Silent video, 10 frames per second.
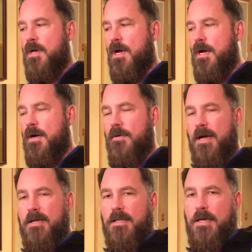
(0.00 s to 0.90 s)

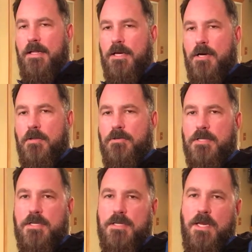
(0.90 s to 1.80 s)
I like all those
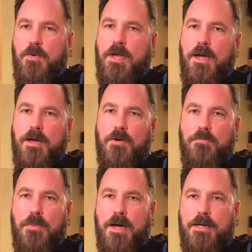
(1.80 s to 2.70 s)
things. Anyway, I don't
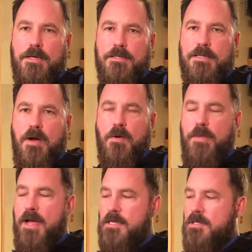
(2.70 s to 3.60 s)
mind a sour
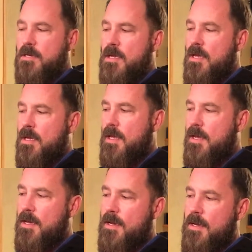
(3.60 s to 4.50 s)
mash,
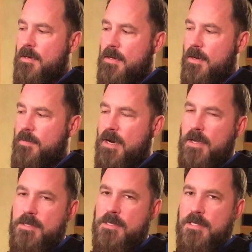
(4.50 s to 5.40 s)
and
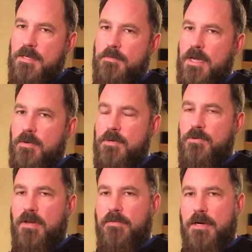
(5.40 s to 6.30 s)
it's not something I would
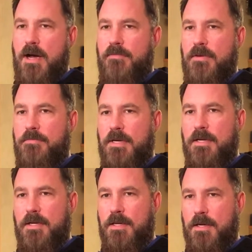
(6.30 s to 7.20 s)
drink very often. But
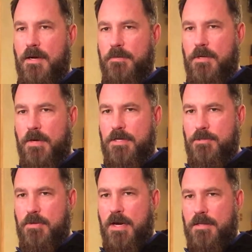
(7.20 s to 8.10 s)
here I'm going to go ahead and
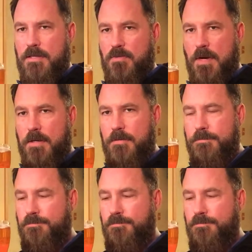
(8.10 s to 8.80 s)
try this one.